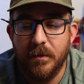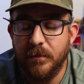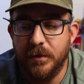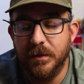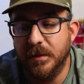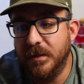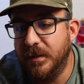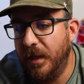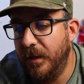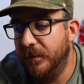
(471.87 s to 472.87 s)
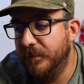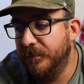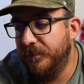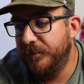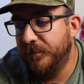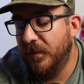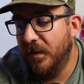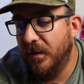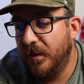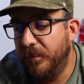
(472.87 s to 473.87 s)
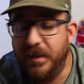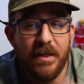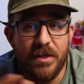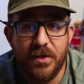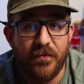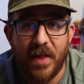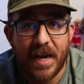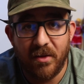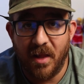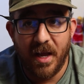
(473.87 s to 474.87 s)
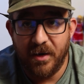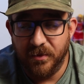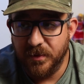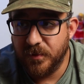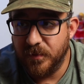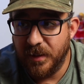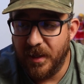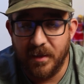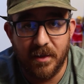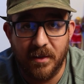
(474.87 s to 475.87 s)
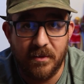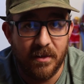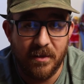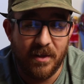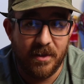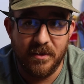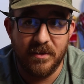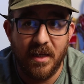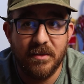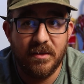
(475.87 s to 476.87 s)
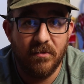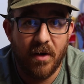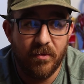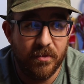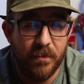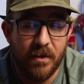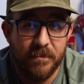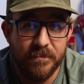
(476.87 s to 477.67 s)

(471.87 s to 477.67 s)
which is insane. Panini's just flat out lying on this one, and I, I that does not sit right with me.